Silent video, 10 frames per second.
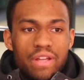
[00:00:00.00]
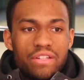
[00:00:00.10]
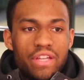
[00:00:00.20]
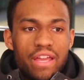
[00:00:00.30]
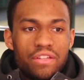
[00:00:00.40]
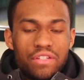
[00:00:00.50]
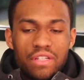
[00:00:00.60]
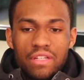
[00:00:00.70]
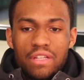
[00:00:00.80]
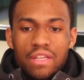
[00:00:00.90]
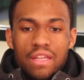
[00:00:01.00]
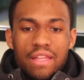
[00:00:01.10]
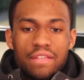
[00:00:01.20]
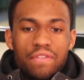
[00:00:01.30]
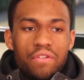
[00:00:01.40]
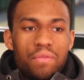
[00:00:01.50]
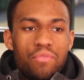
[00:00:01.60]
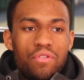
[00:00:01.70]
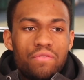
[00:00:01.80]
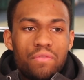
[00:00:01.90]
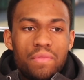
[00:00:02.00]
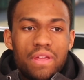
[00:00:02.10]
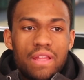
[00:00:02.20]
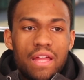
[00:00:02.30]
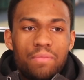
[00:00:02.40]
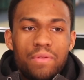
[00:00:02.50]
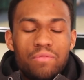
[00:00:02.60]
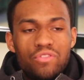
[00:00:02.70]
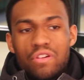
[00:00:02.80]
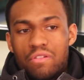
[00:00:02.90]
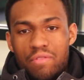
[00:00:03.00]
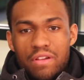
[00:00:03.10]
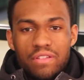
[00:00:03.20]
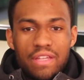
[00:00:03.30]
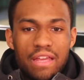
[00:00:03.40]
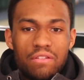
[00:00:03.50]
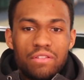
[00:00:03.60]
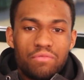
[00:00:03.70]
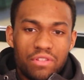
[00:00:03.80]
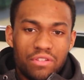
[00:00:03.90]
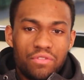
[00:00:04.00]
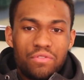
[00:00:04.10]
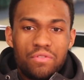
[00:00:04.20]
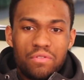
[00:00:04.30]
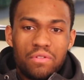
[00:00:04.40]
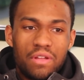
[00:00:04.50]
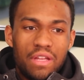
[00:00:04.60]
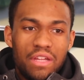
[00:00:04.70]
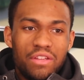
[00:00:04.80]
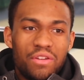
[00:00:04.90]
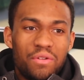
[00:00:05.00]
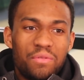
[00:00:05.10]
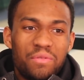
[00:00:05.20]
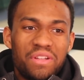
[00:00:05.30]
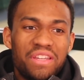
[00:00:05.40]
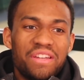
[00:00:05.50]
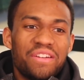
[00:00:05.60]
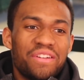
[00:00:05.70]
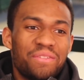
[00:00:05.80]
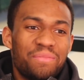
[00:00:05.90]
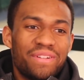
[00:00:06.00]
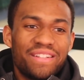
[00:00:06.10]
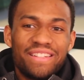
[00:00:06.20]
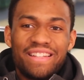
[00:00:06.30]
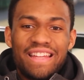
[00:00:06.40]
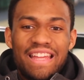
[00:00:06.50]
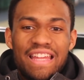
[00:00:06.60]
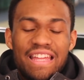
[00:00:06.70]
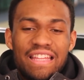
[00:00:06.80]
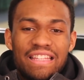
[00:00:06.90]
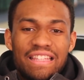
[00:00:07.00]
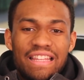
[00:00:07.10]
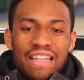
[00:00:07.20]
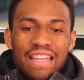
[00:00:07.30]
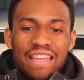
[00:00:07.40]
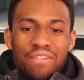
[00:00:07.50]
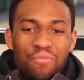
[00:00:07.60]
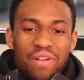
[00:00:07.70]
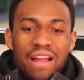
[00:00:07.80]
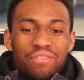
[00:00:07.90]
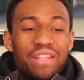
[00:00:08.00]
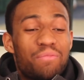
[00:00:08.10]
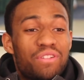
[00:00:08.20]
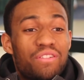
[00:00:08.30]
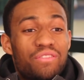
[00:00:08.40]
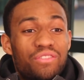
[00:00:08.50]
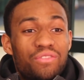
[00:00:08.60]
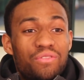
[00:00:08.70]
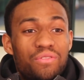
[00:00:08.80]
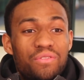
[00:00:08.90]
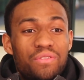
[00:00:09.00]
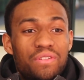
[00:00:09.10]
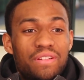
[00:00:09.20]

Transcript: on education. That's very important for me. A lot of people joke around and say I only went to school, you know, 1 year, but when I was able to go to school,